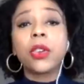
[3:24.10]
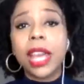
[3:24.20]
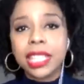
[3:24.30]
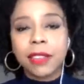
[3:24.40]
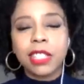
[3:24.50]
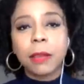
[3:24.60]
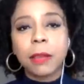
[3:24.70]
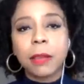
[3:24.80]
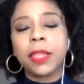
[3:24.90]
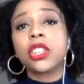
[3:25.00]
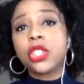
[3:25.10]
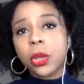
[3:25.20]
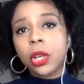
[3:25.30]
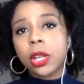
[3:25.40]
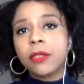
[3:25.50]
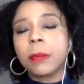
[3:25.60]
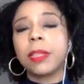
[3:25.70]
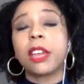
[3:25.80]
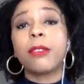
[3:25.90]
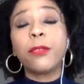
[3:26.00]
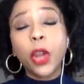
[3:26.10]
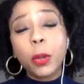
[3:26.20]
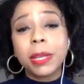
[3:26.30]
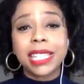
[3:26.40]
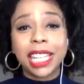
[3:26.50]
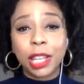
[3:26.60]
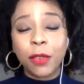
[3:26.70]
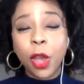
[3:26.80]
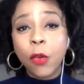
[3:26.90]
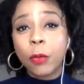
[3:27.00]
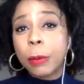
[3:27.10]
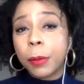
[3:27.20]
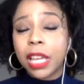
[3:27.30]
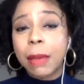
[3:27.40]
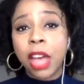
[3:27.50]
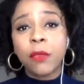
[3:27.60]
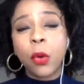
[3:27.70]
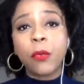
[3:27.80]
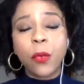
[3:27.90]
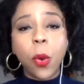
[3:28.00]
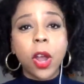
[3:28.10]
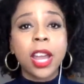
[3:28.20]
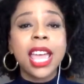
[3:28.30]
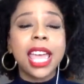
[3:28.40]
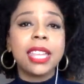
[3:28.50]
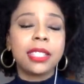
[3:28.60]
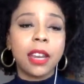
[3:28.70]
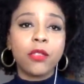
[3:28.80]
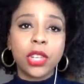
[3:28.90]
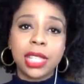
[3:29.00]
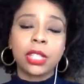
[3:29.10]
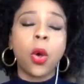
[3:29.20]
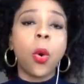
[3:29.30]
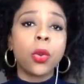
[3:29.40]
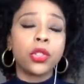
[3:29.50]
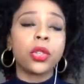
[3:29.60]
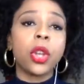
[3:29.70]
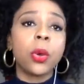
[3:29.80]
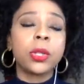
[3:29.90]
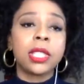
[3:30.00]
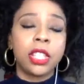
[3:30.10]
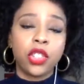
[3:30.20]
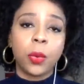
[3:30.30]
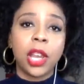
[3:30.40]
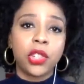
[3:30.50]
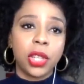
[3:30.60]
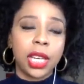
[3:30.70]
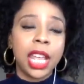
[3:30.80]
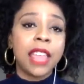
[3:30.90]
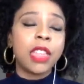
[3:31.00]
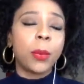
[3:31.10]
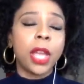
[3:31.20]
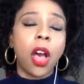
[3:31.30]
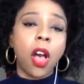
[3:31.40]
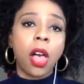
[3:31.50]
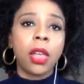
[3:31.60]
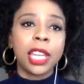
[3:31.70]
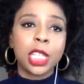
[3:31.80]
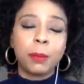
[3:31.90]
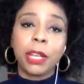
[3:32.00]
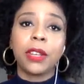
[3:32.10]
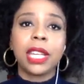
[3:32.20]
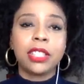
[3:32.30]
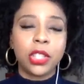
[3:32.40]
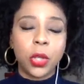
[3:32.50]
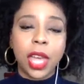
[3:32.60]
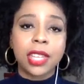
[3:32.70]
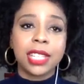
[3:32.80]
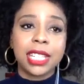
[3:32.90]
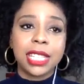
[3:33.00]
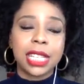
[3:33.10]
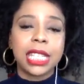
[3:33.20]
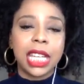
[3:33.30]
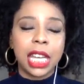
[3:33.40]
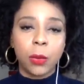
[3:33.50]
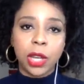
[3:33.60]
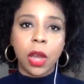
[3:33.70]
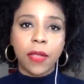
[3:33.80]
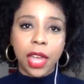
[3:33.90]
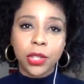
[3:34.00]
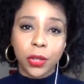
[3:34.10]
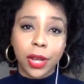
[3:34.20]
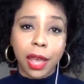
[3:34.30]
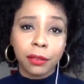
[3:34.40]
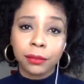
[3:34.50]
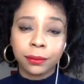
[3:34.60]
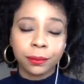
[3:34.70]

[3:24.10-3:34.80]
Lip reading: aggressive, something assertive, something affirmative for people to come out and vote for, instead of just this hold your nose situation that we all experienced in 2016, and we know how that turned out.